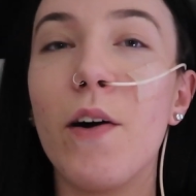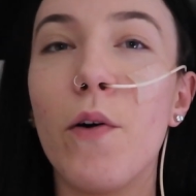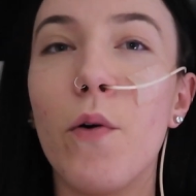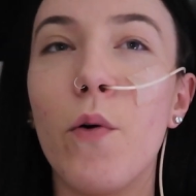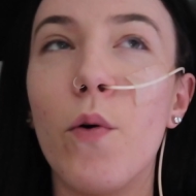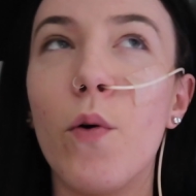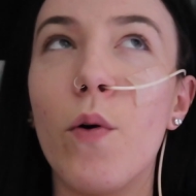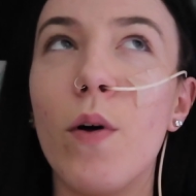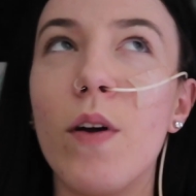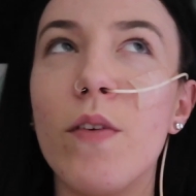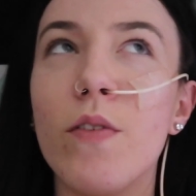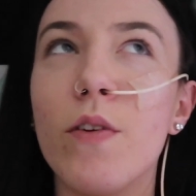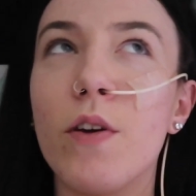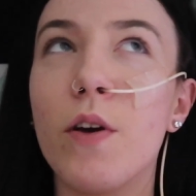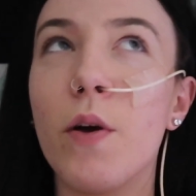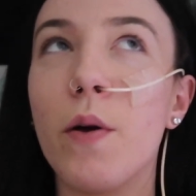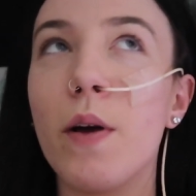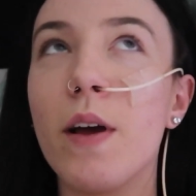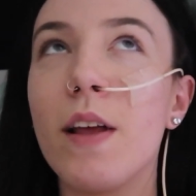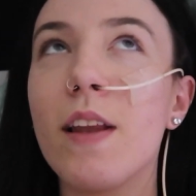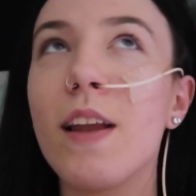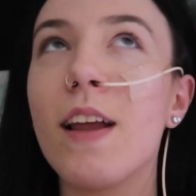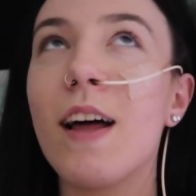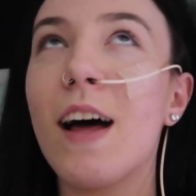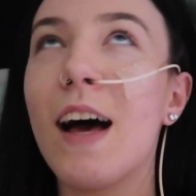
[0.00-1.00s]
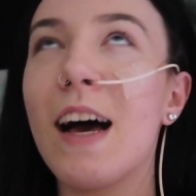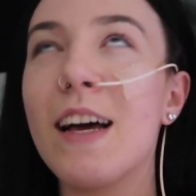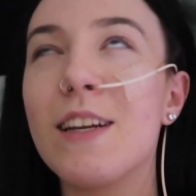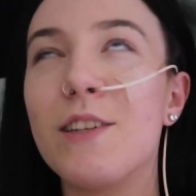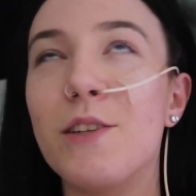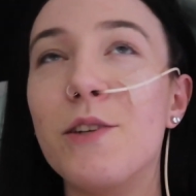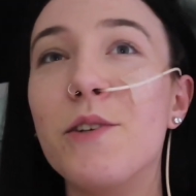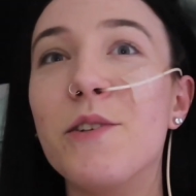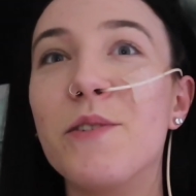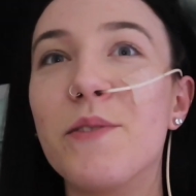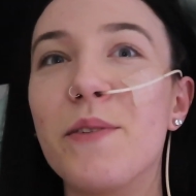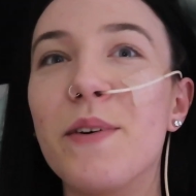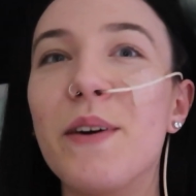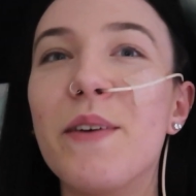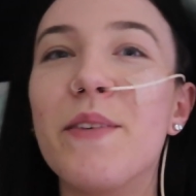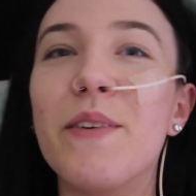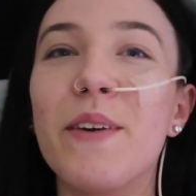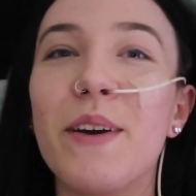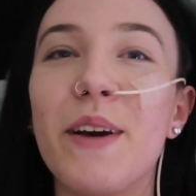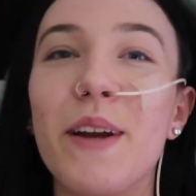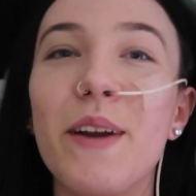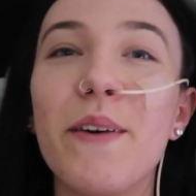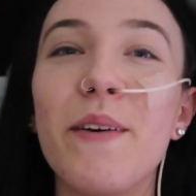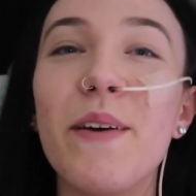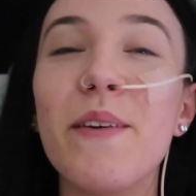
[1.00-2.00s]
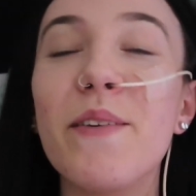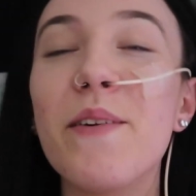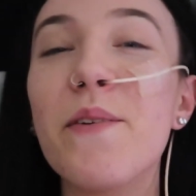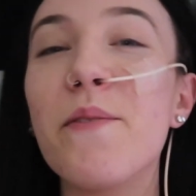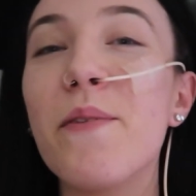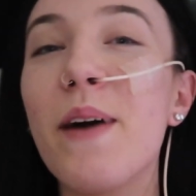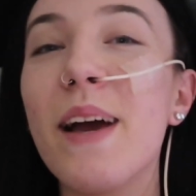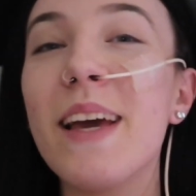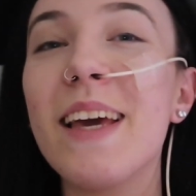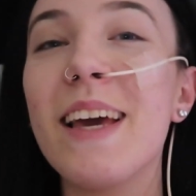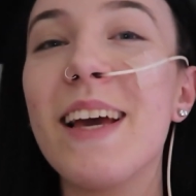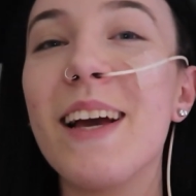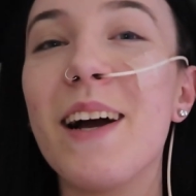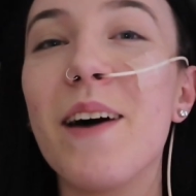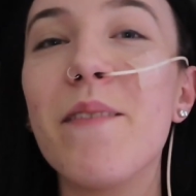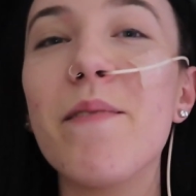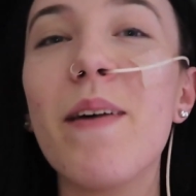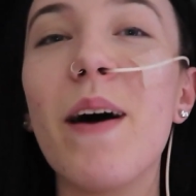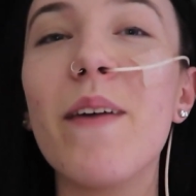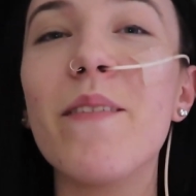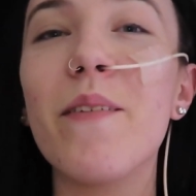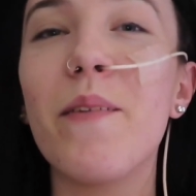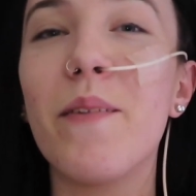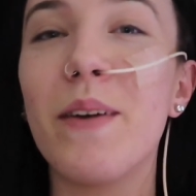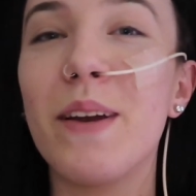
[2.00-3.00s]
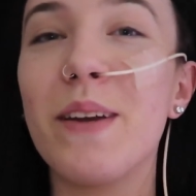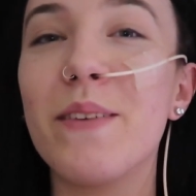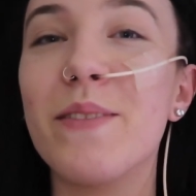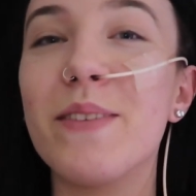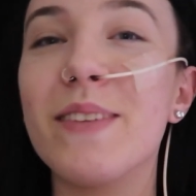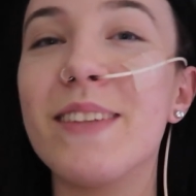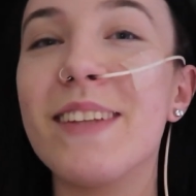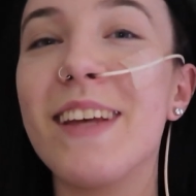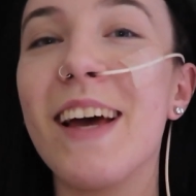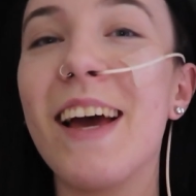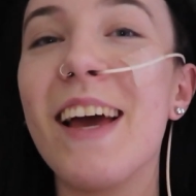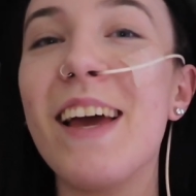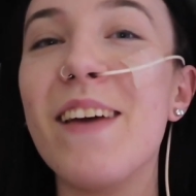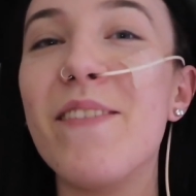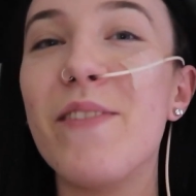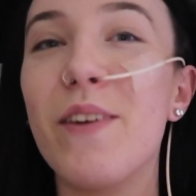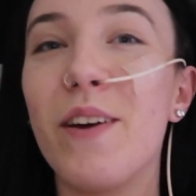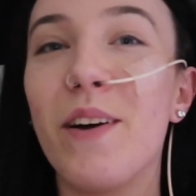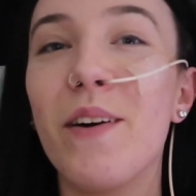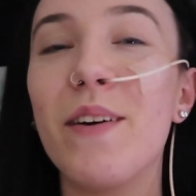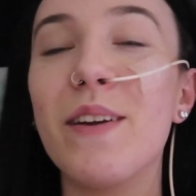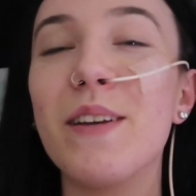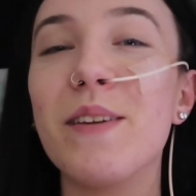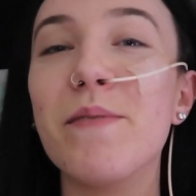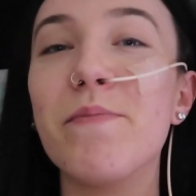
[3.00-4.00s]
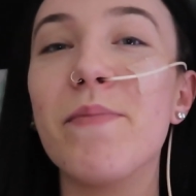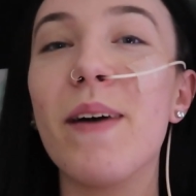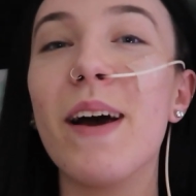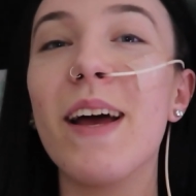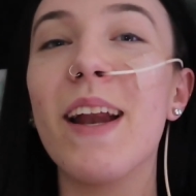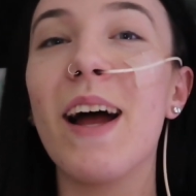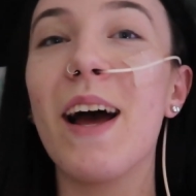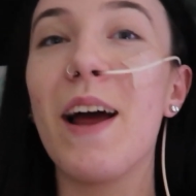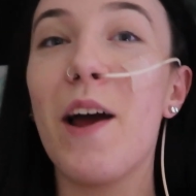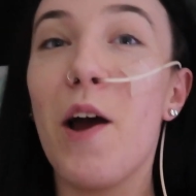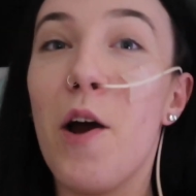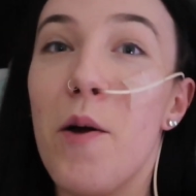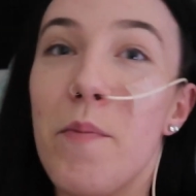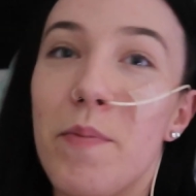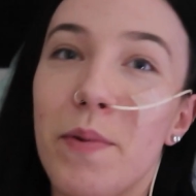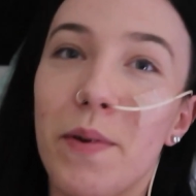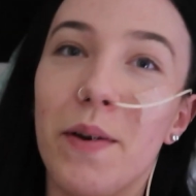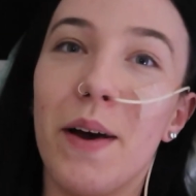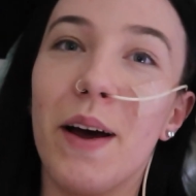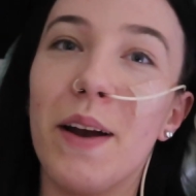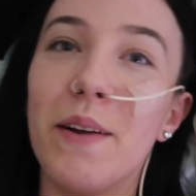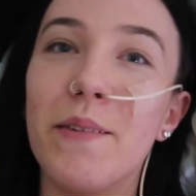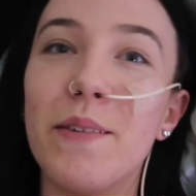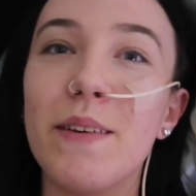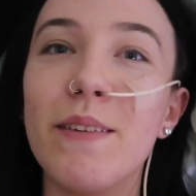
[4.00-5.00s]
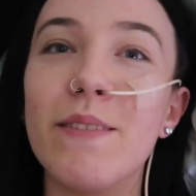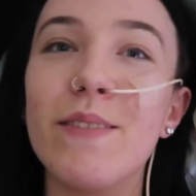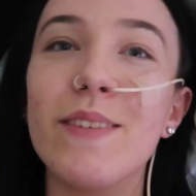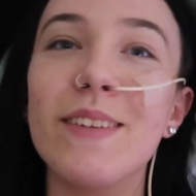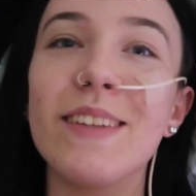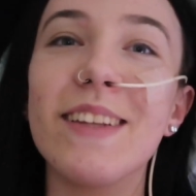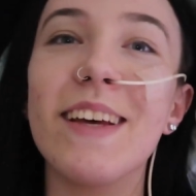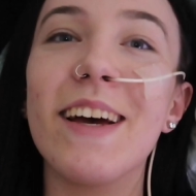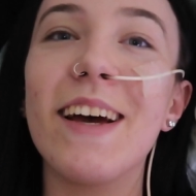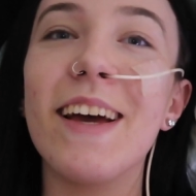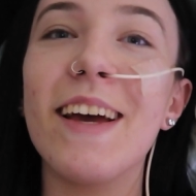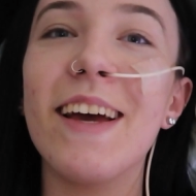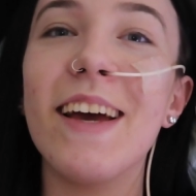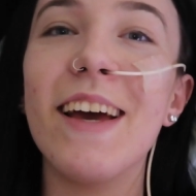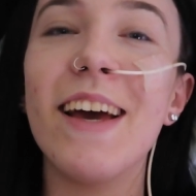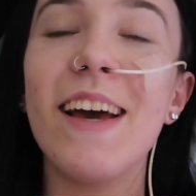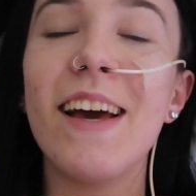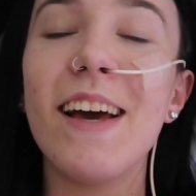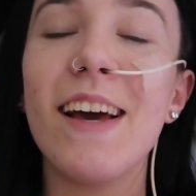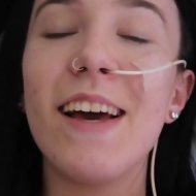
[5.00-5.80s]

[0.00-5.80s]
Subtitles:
Or if you're going, as usual, if you're waking up, have a wonderful day. If you're going to bed, I hope you had a wonderful day.